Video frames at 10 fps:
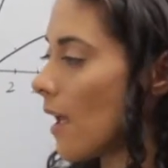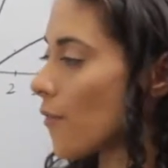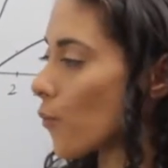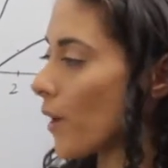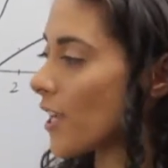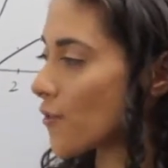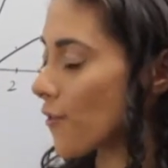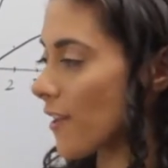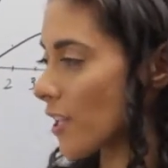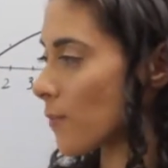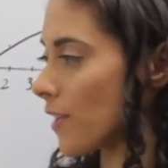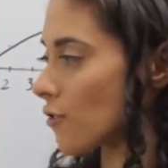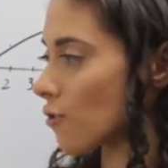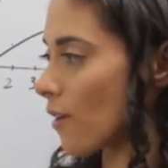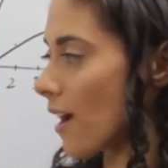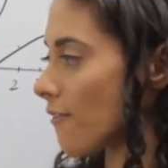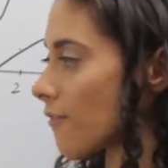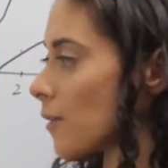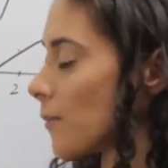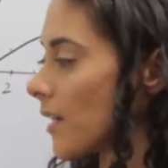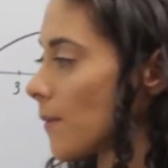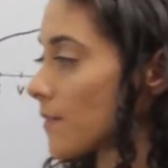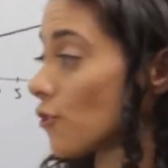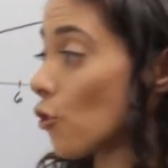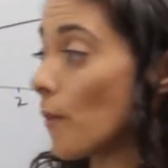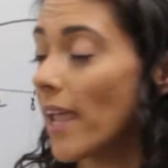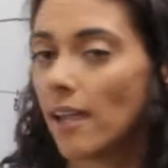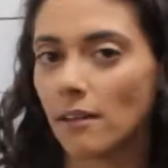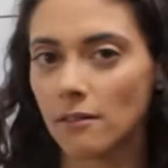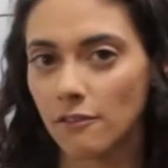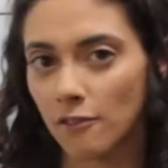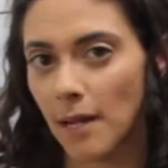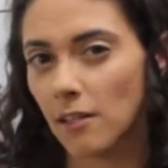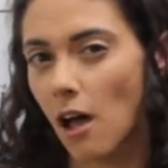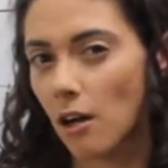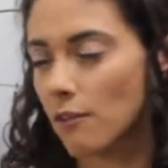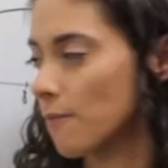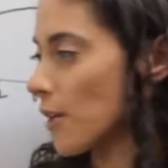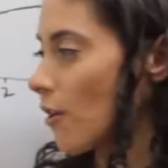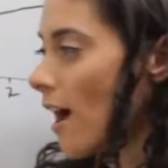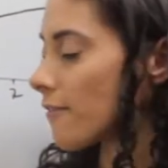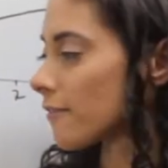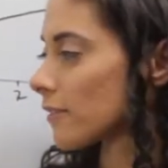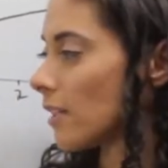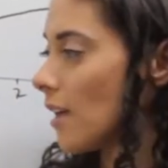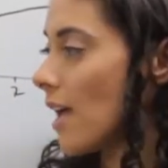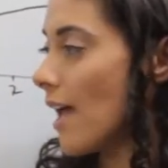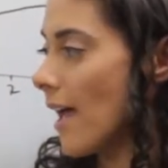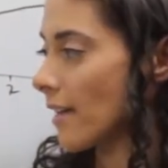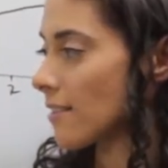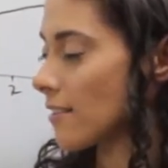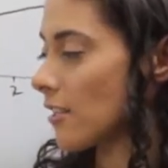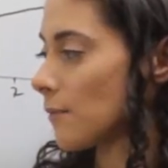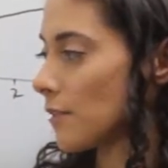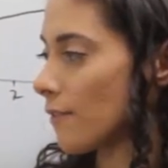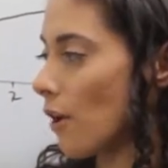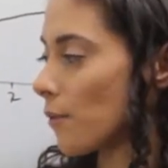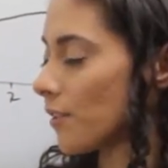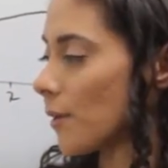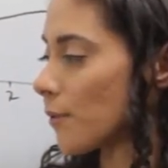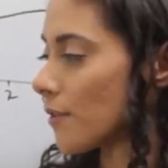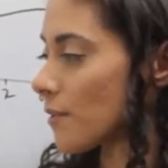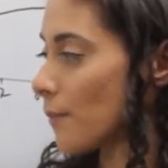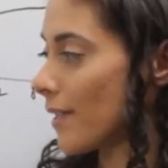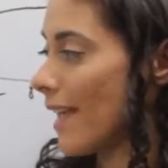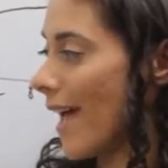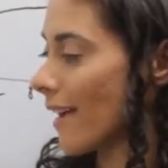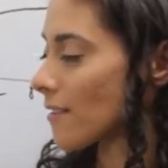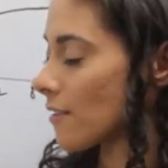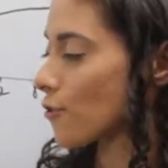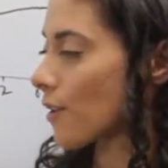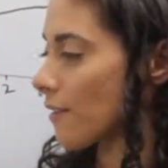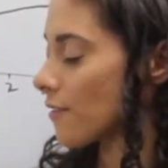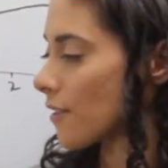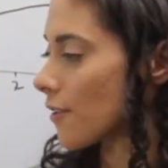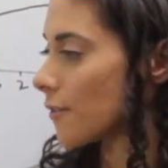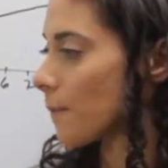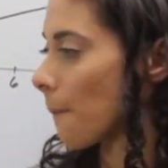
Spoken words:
And the range for the exponential graph becomes the domain for my logarithmic graph. X is an element of all real numbers, but x is greater than 0.